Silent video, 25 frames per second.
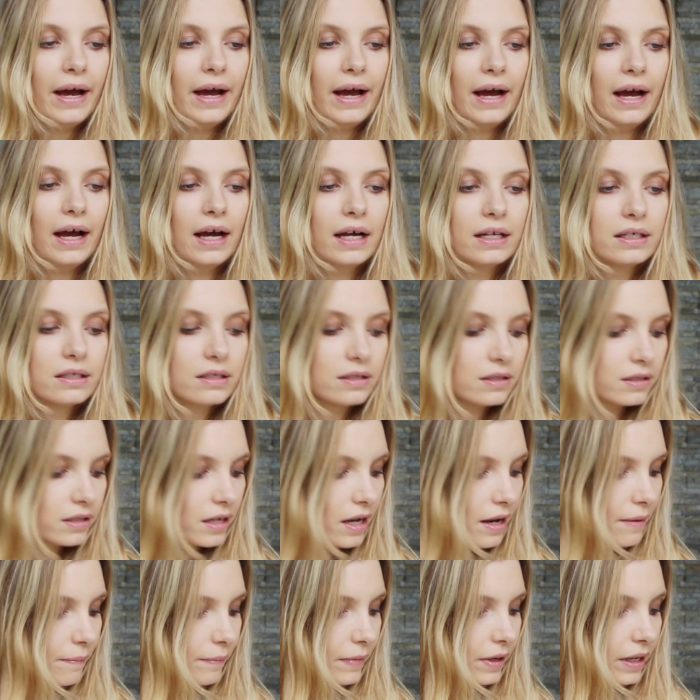And
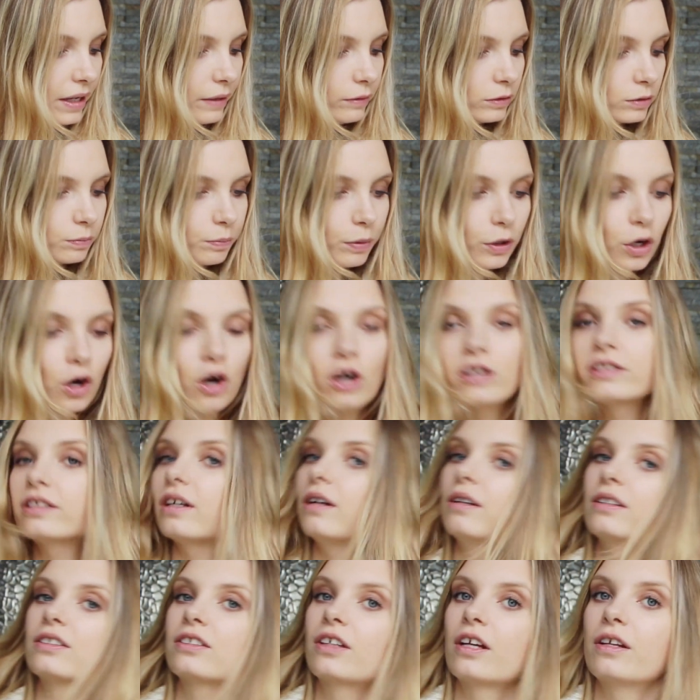it was because
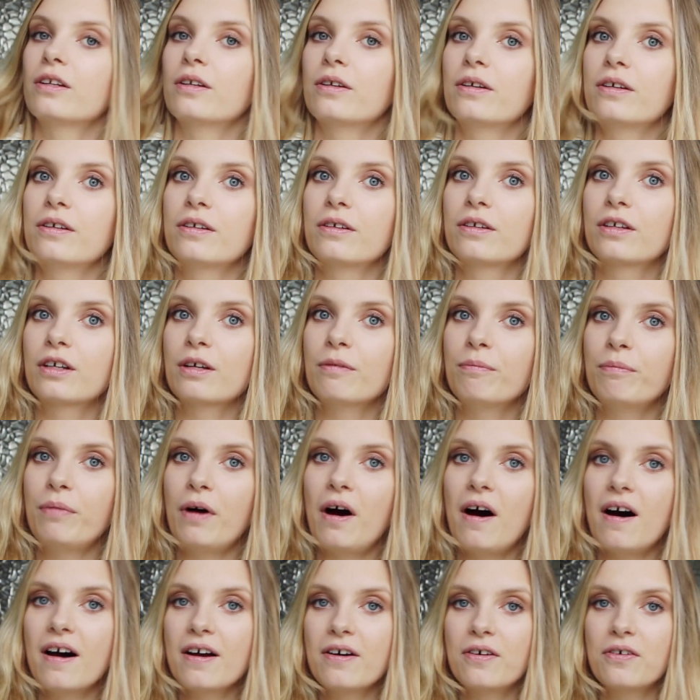I was going to
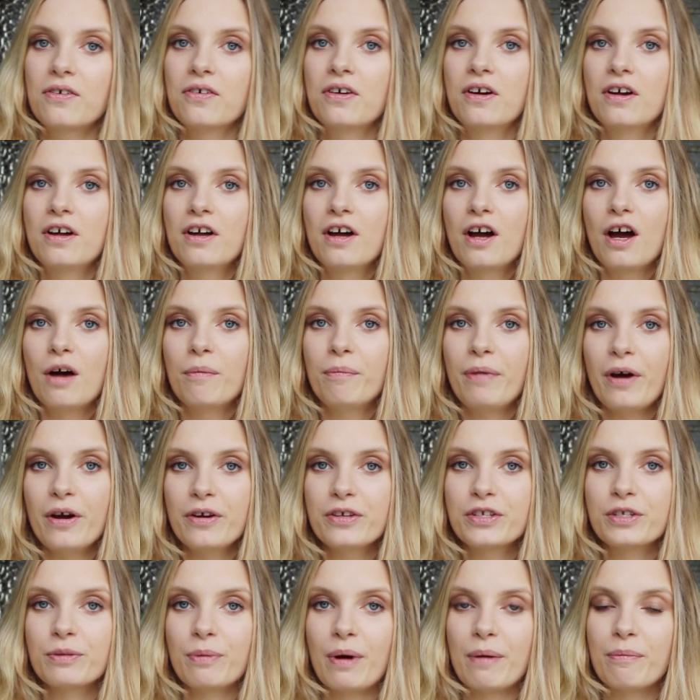compile a
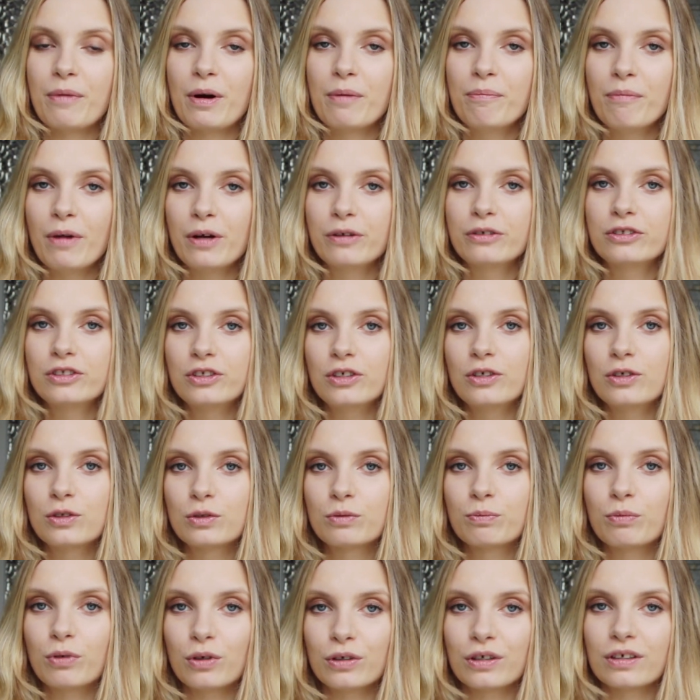post about my most
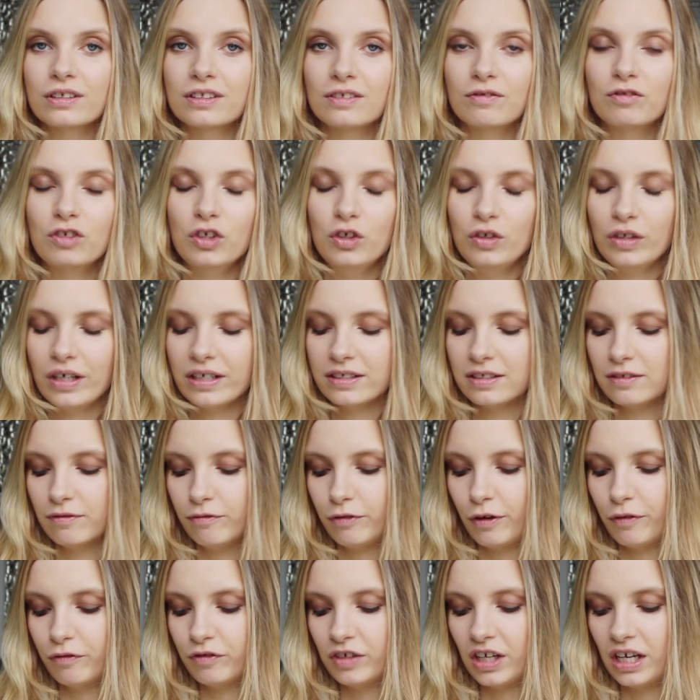used products of
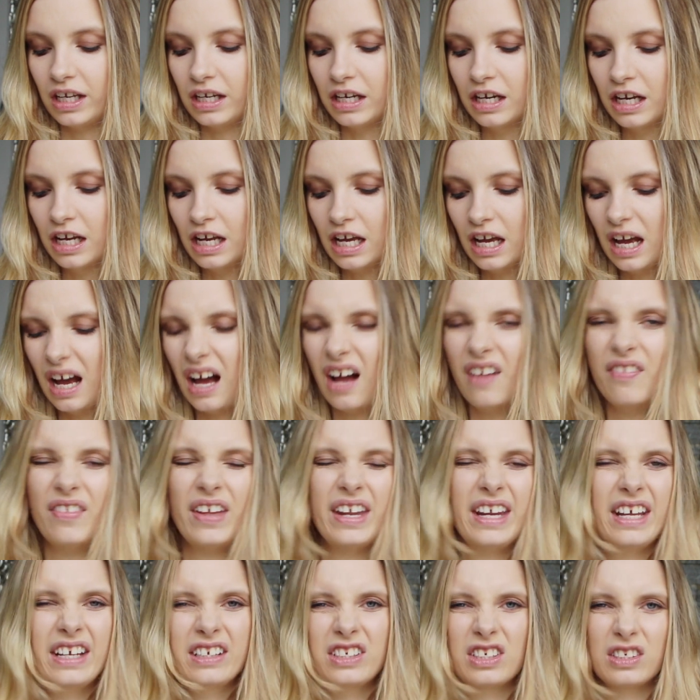2015, and
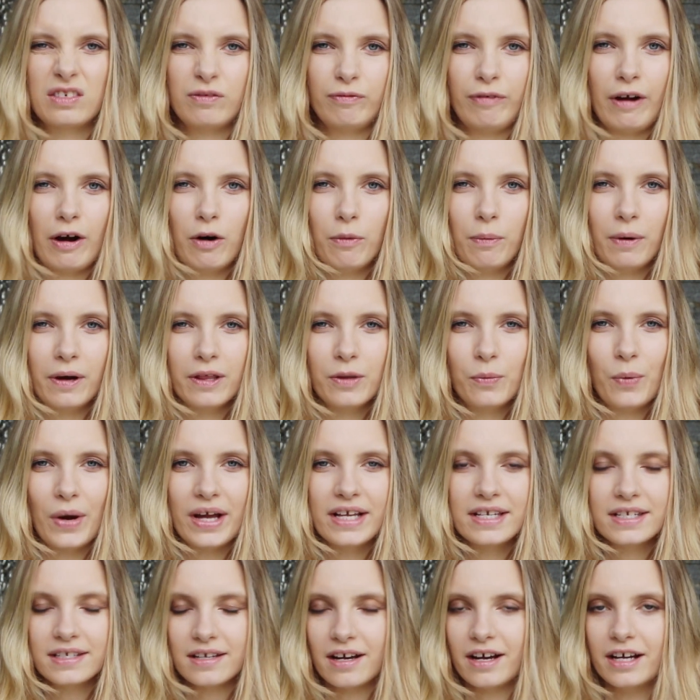then it just fell by the
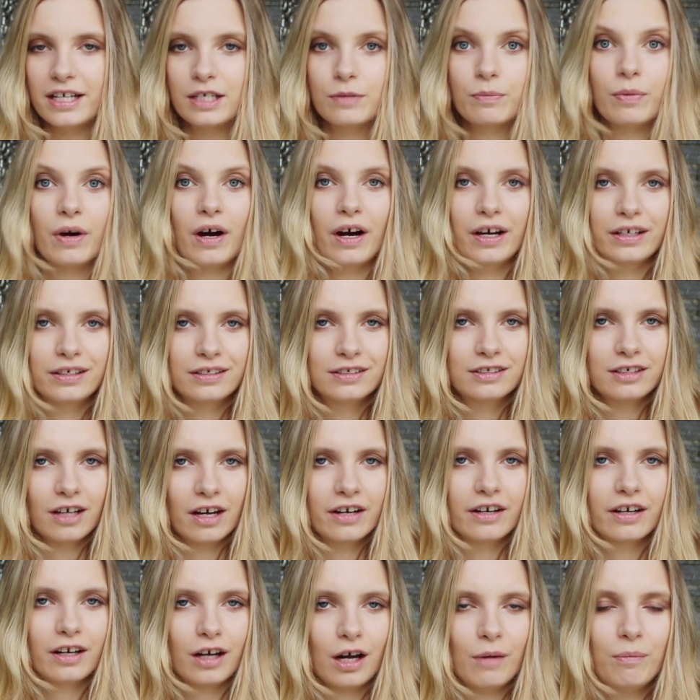wayside. But I'd
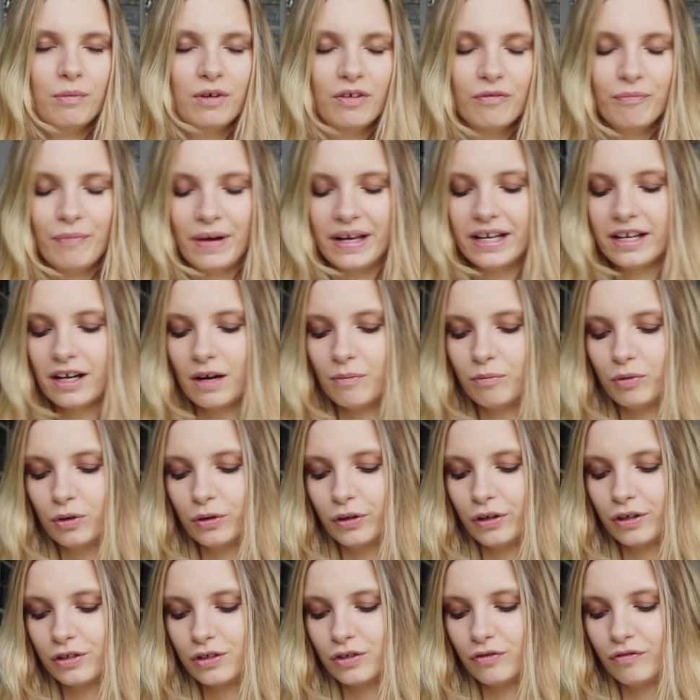done a couple of makeup
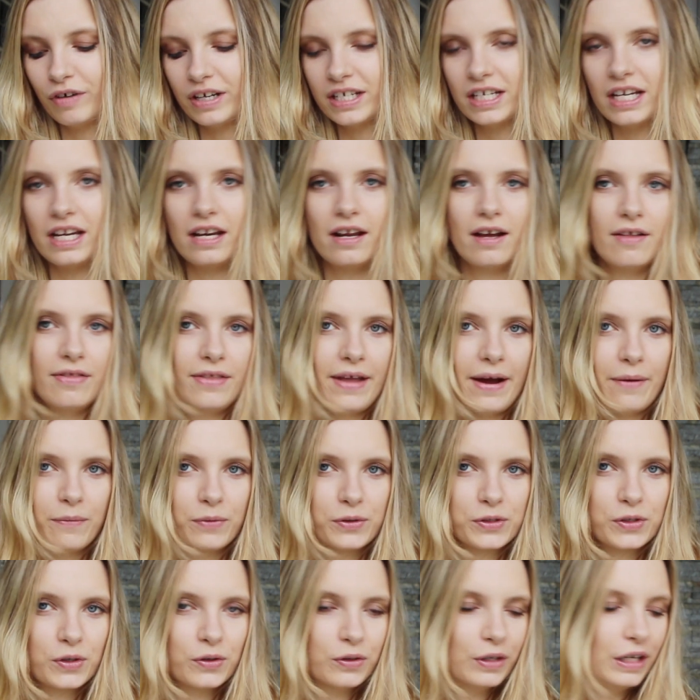products already, and
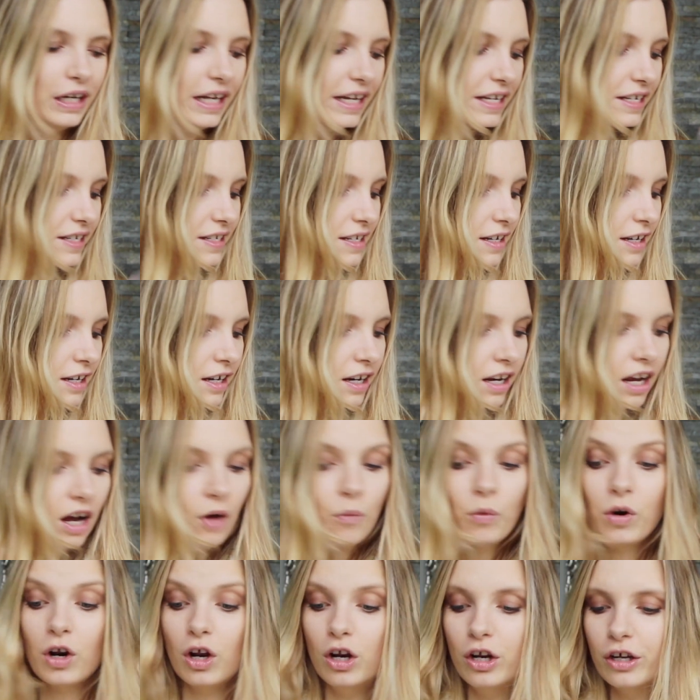that was on the list.
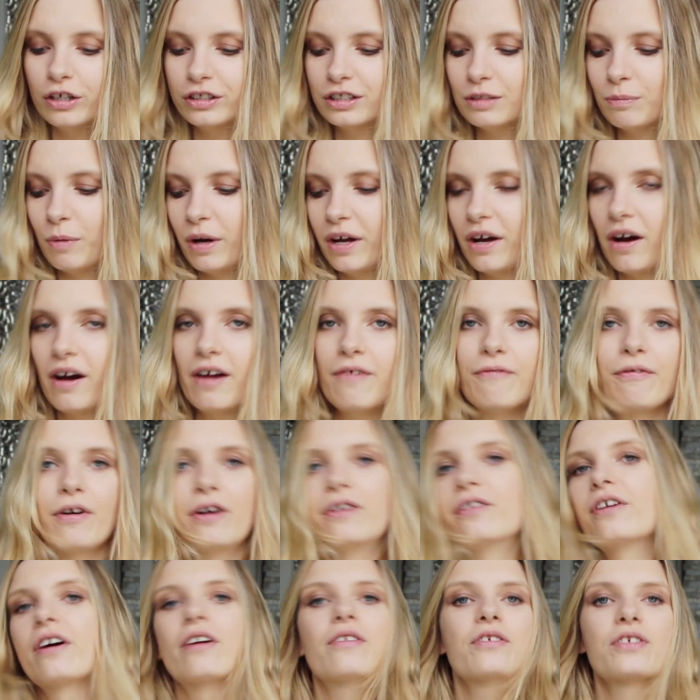And when I looked in my
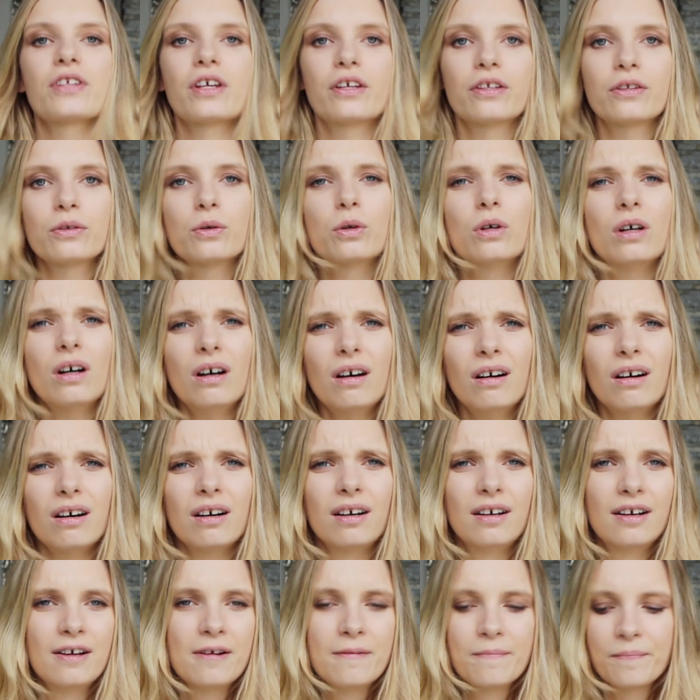iPhone notes, I thought,
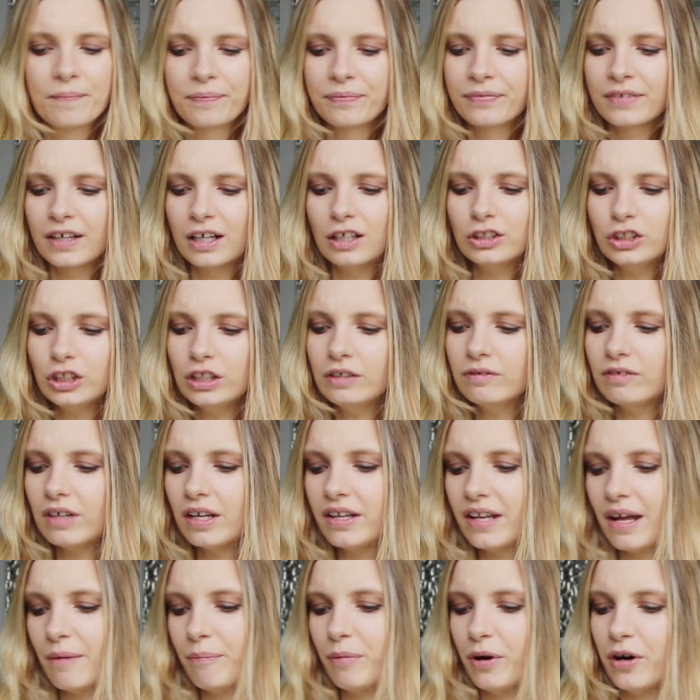oh, I should have
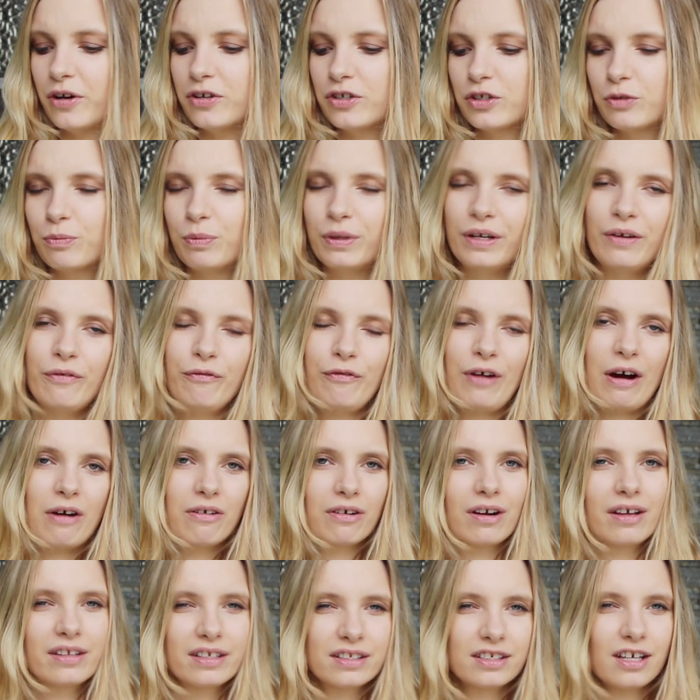done that post, but it
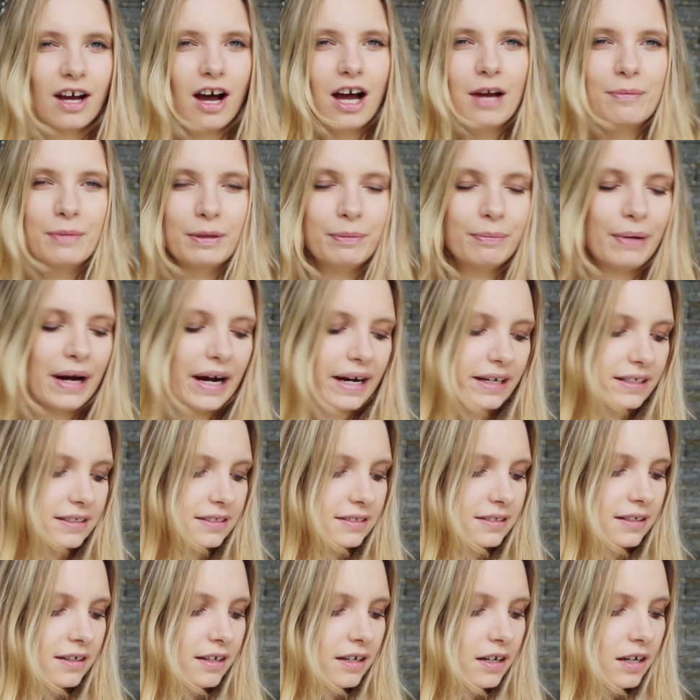felt like the time had
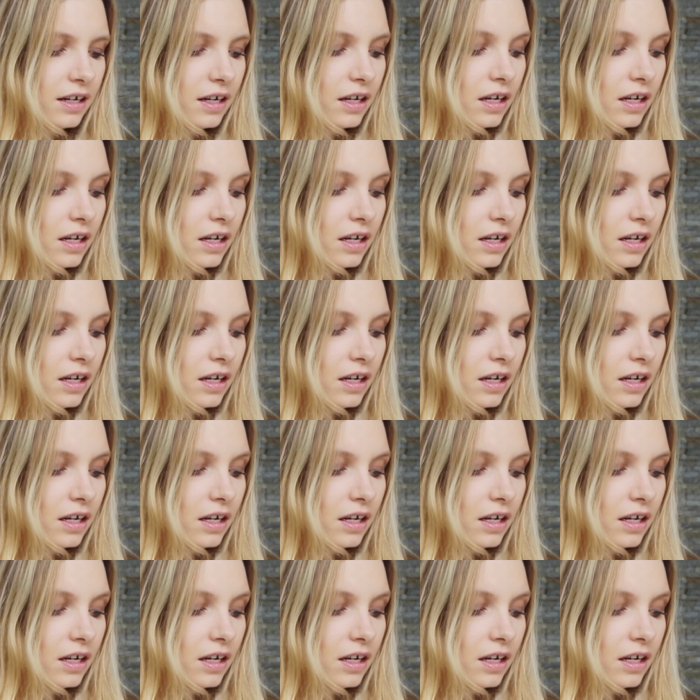passed.